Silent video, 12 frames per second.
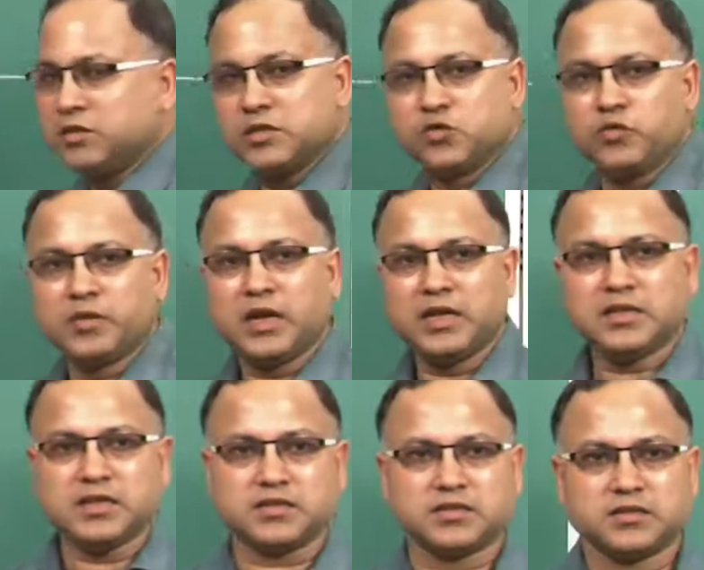this could be like
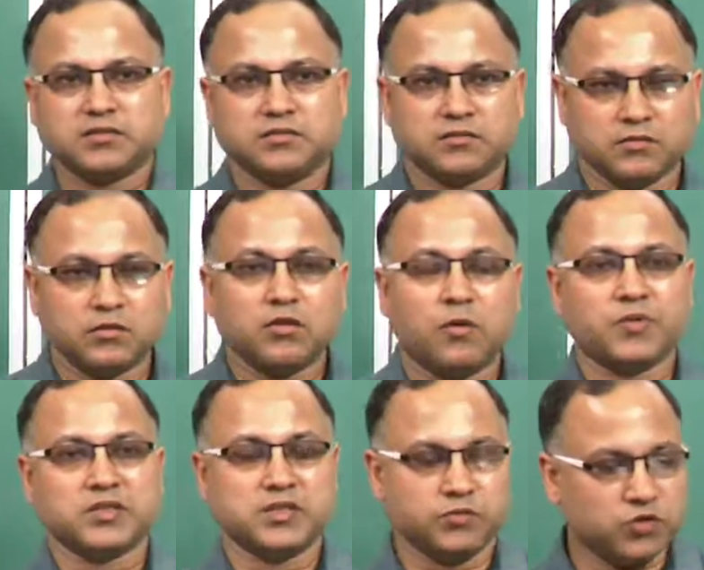this,
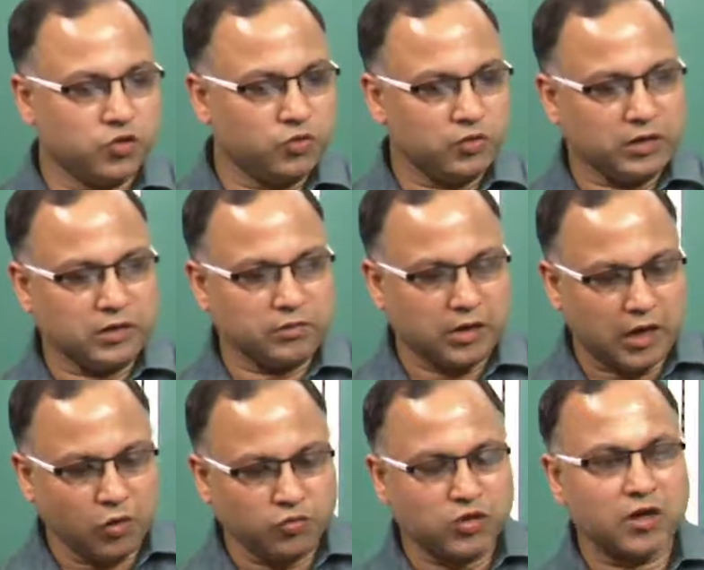compressive. So,
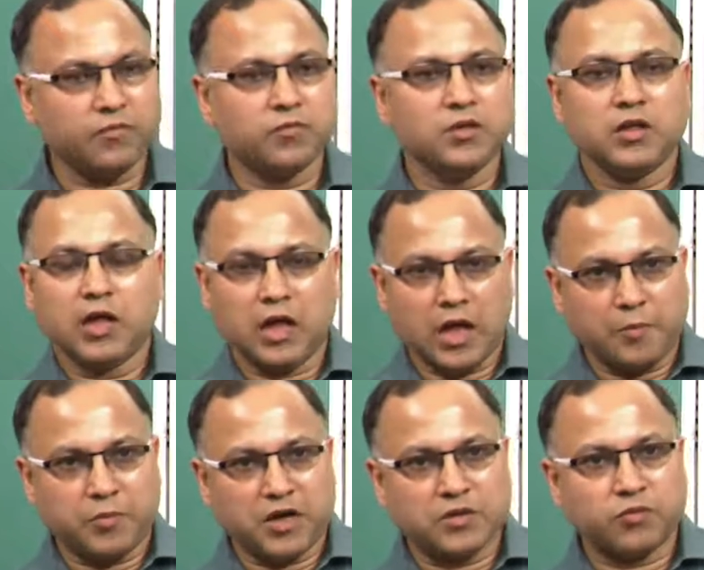
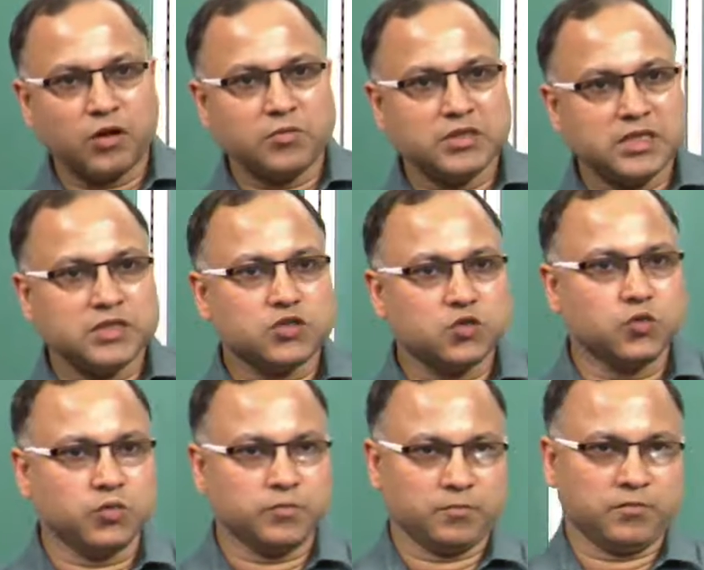apart from these
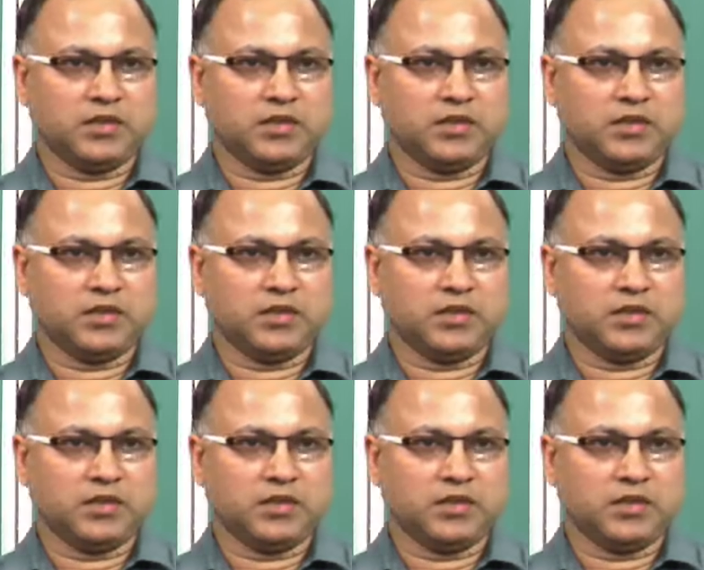two,